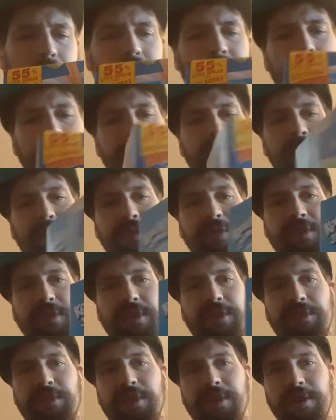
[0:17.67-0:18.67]
what they
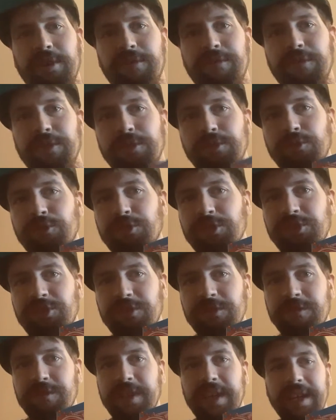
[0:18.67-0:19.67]
advertise here for
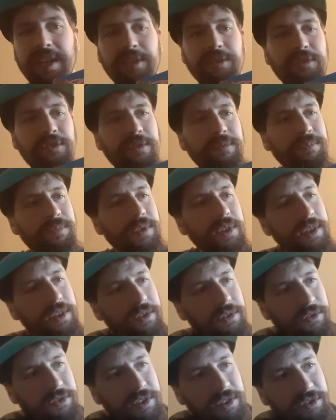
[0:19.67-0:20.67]
nutrition facts
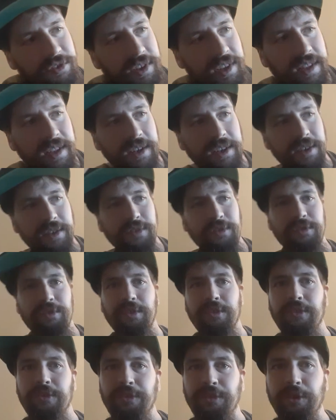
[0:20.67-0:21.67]
is they say that it is
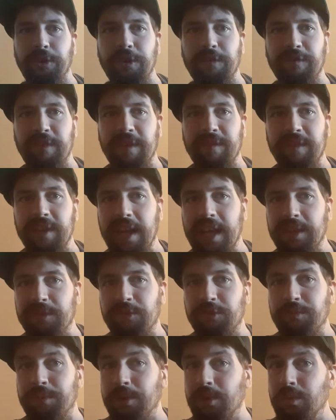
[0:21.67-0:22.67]
35
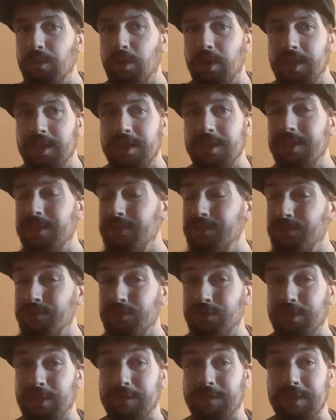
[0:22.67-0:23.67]
calories per one
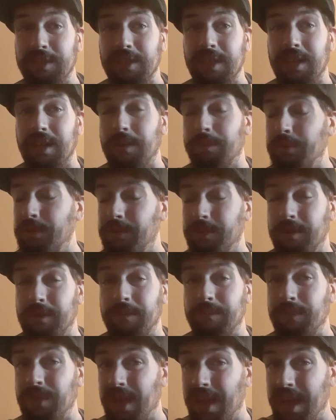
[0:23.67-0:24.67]
serving, uh,
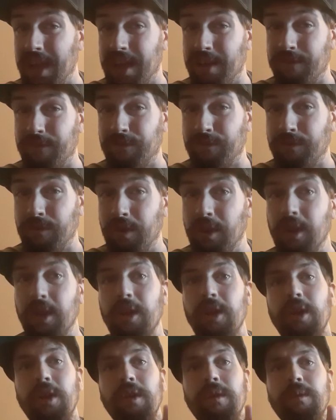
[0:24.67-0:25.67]
per half
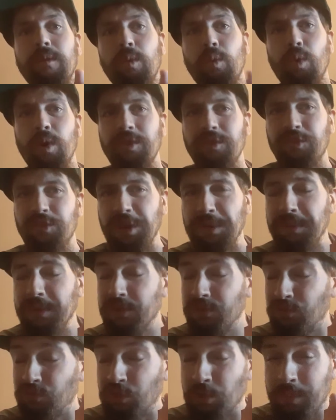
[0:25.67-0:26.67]
one serving
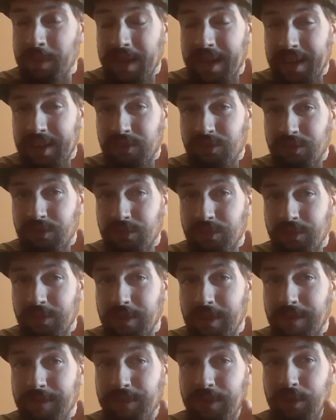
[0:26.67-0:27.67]
is two packages
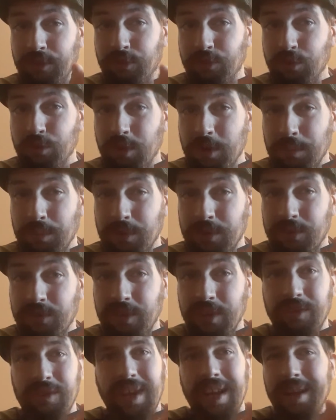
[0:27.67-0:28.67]
of these two Capri
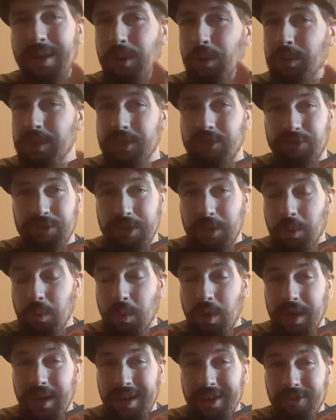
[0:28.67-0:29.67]
Suns. I only drink
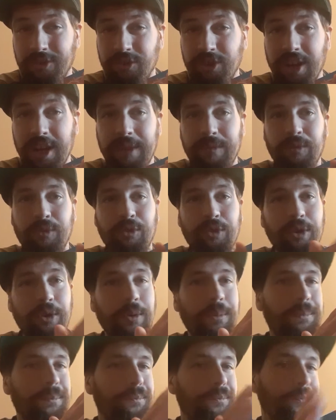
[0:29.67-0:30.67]
one at a shot,
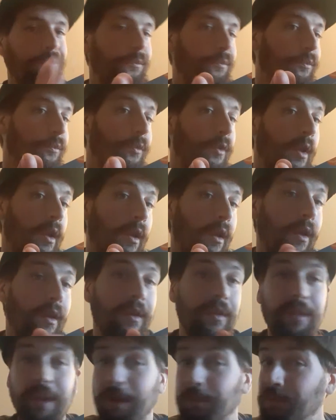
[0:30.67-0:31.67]
so
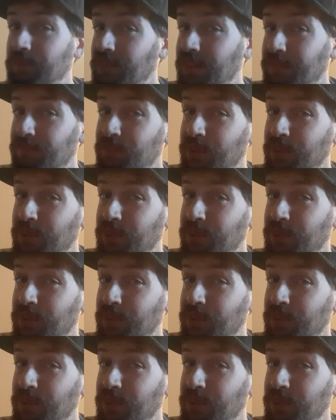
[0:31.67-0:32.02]
that means I have